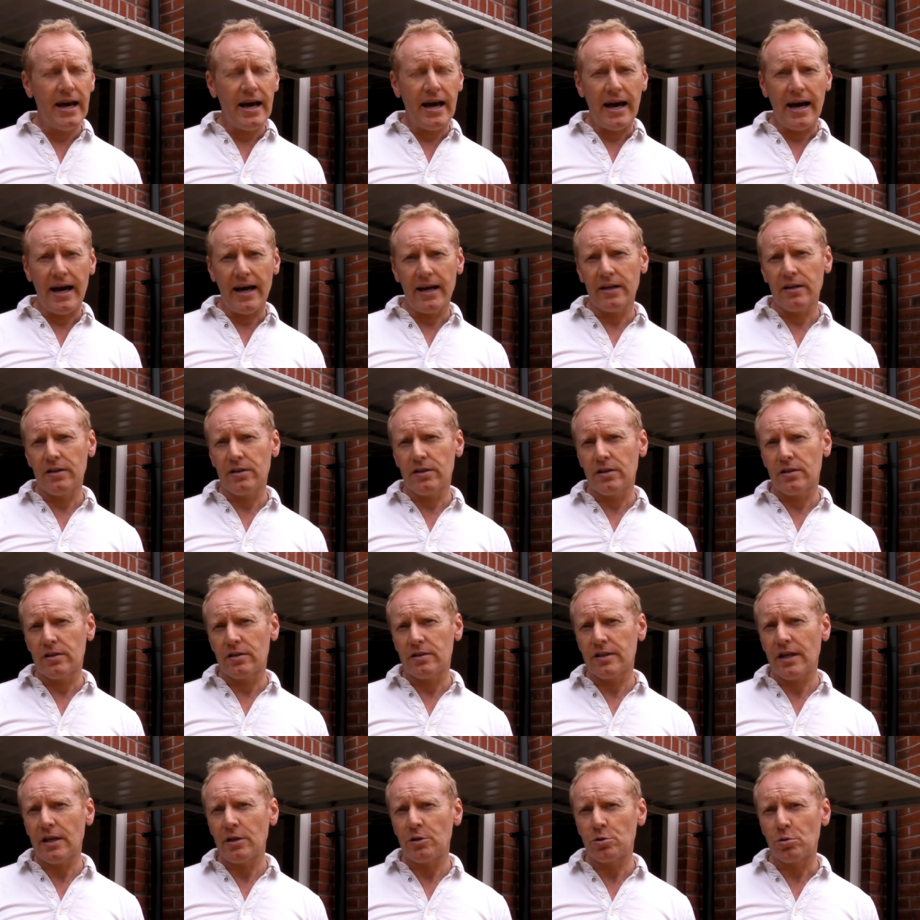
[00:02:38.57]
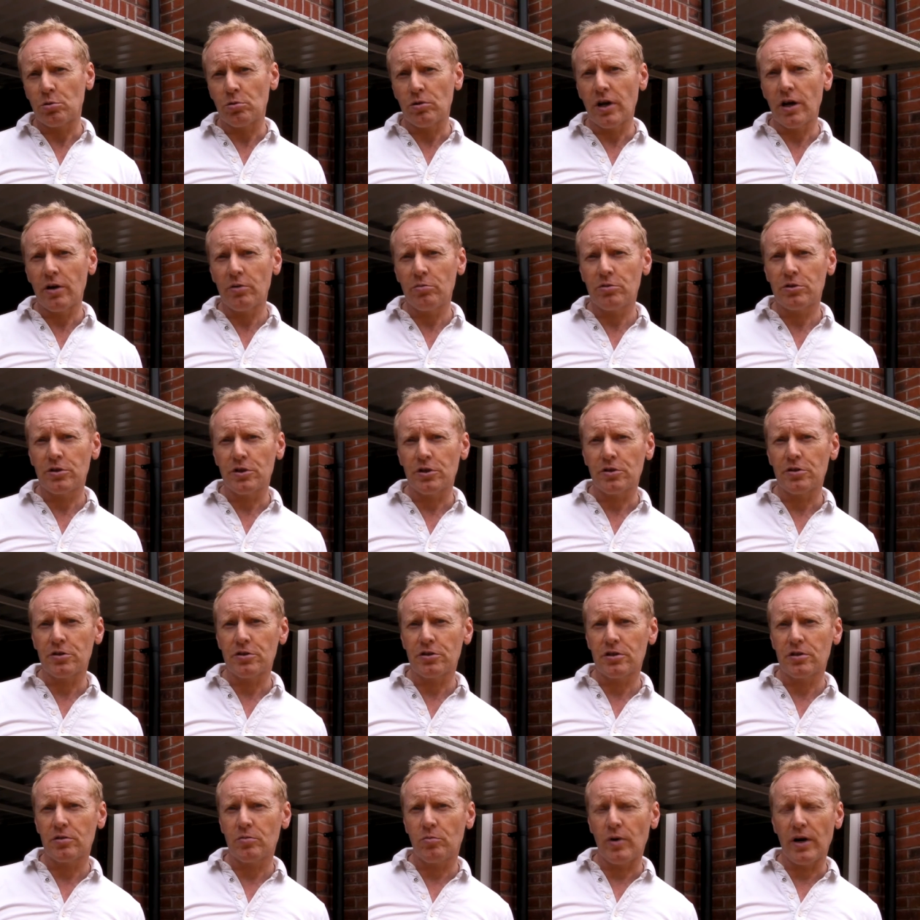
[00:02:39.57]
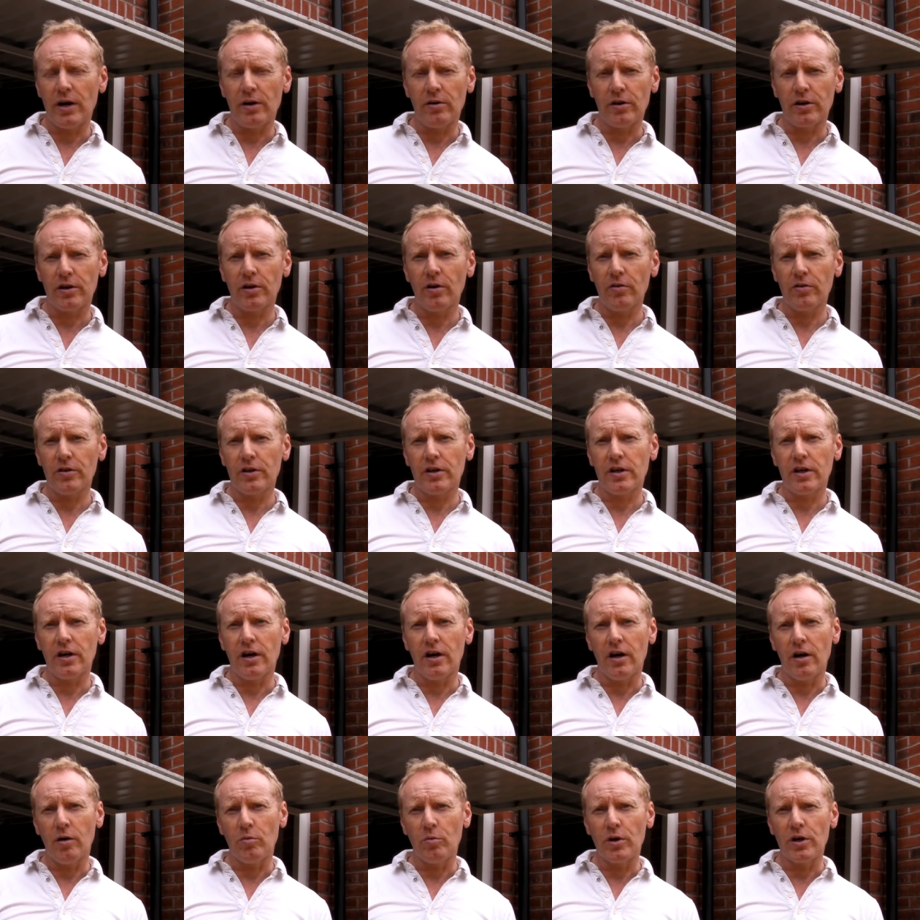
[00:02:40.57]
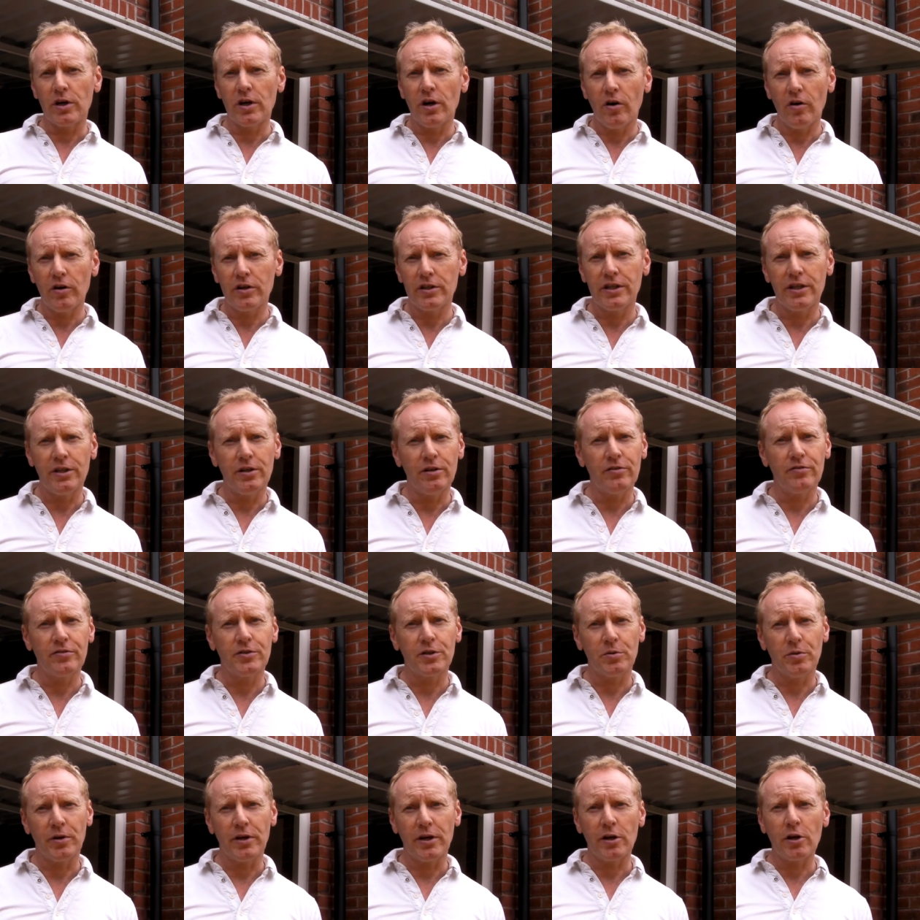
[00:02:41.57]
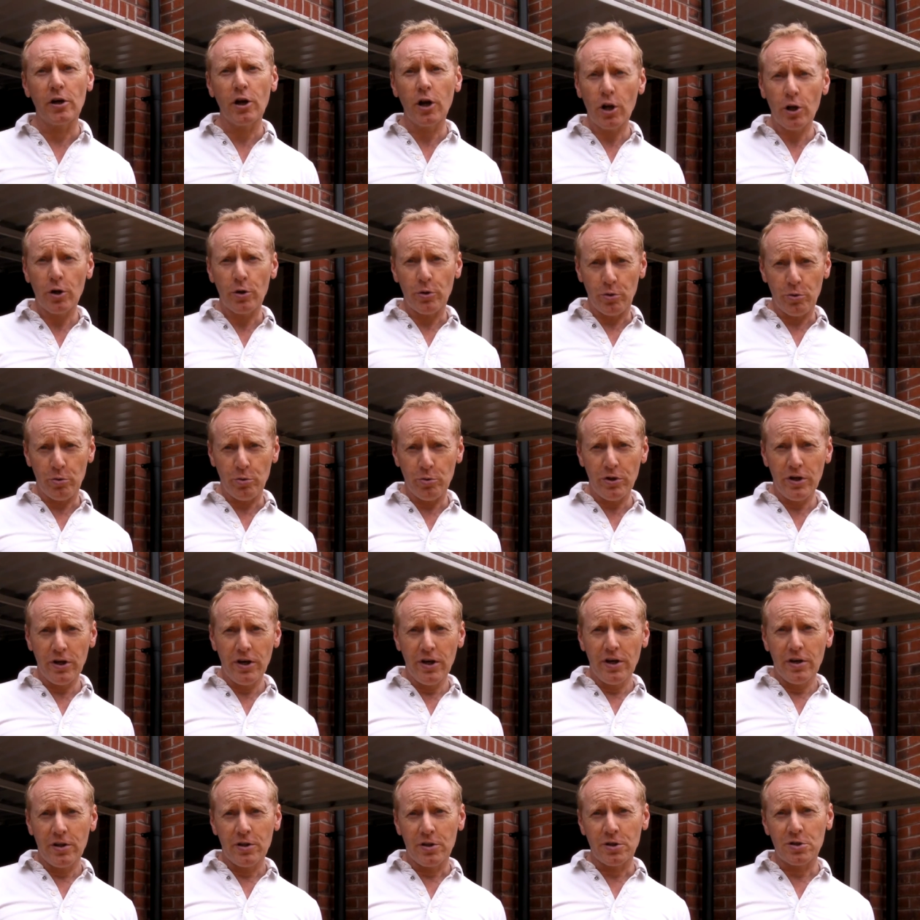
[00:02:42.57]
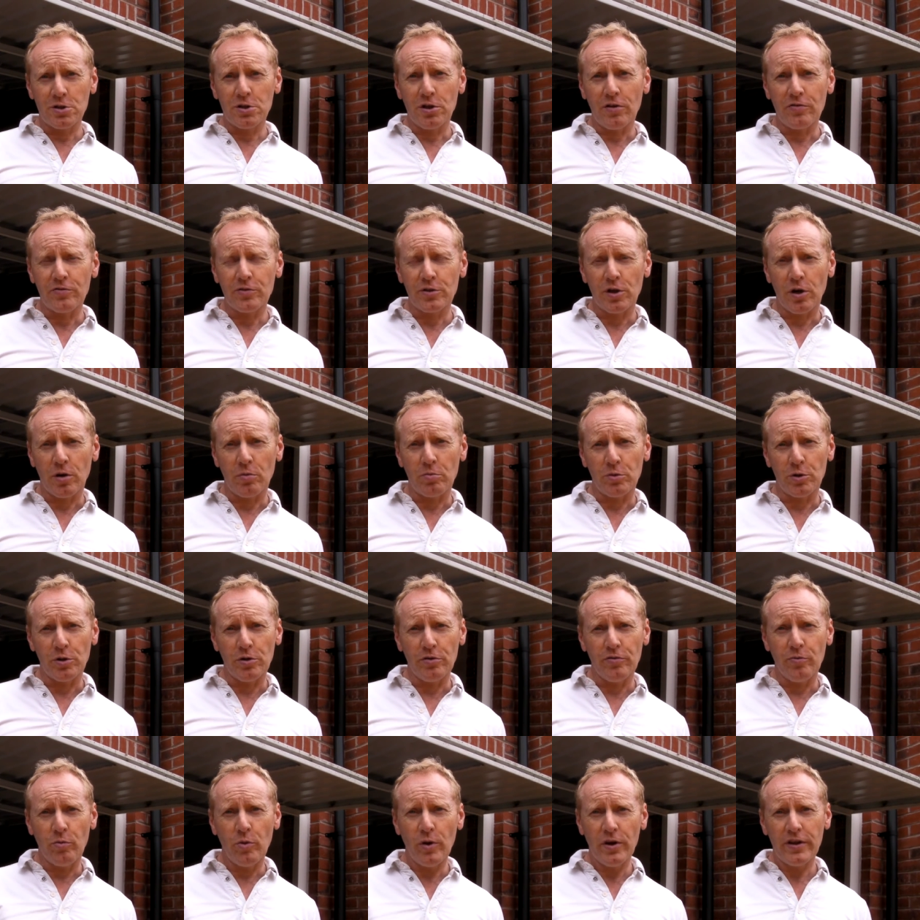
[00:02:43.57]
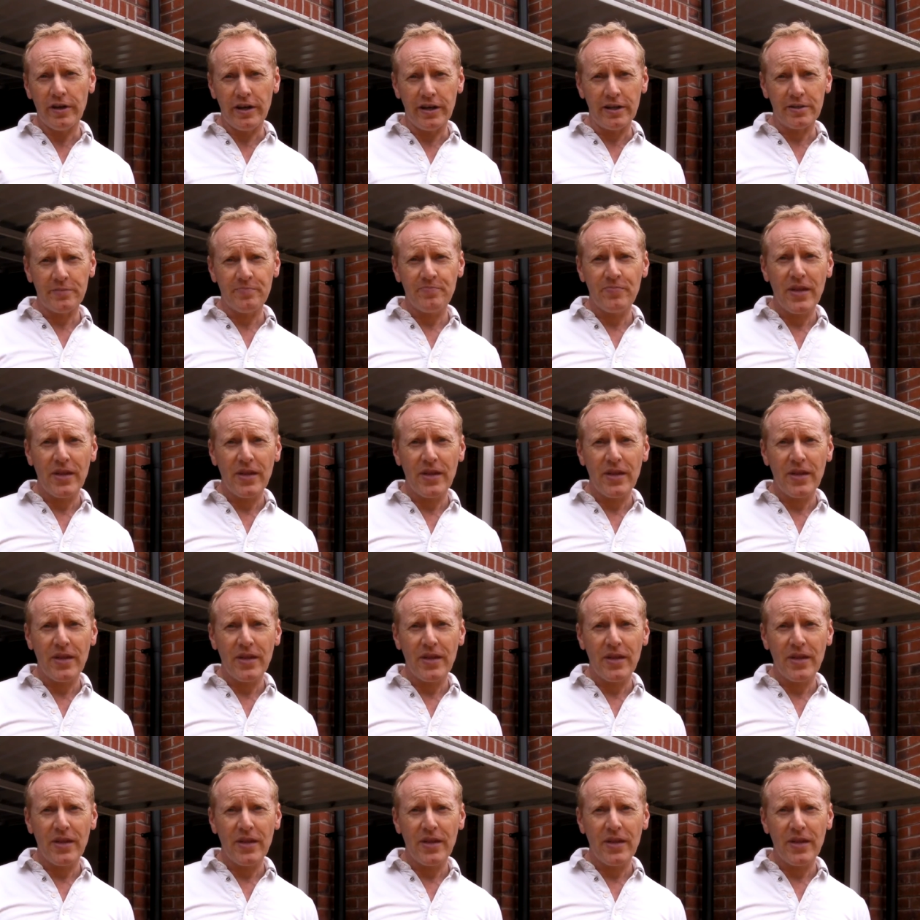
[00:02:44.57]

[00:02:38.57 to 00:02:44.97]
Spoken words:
and Central Lotus, where I got the car, were kind enough to include the soft top roof with it.